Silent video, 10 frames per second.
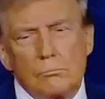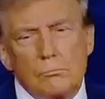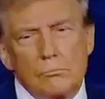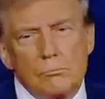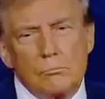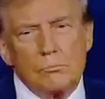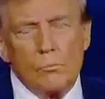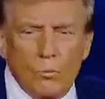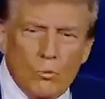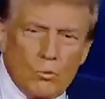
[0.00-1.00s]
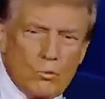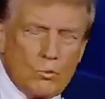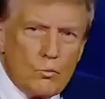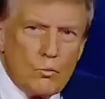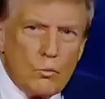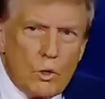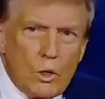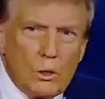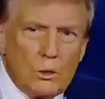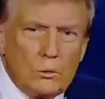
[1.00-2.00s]

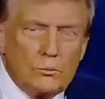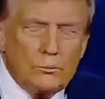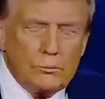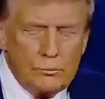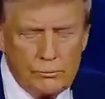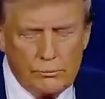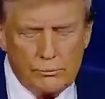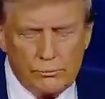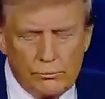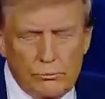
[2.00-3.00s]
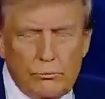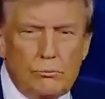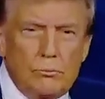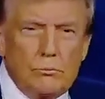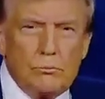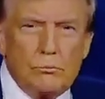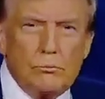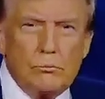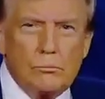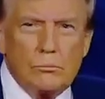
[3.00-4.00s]

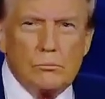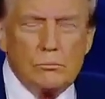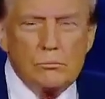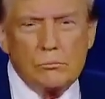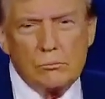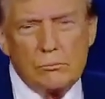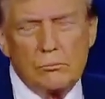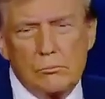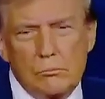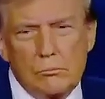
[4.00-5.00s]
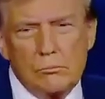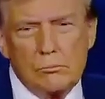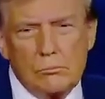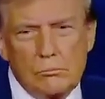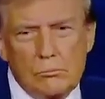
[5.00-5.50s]
This person isn't speaking.